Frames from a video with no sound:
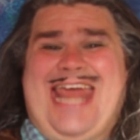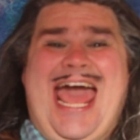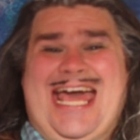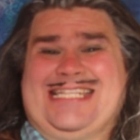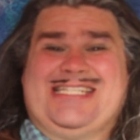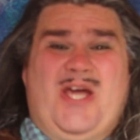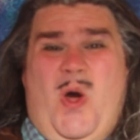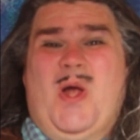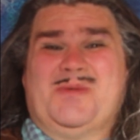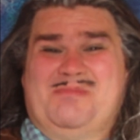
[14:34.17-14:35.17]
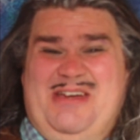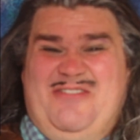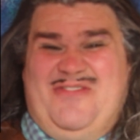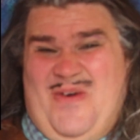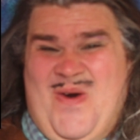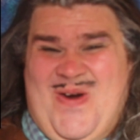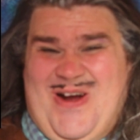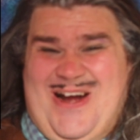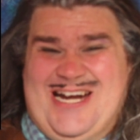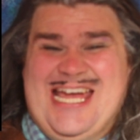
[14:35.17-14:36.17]
had gone
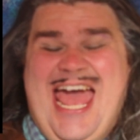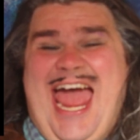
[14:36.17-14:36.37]
before.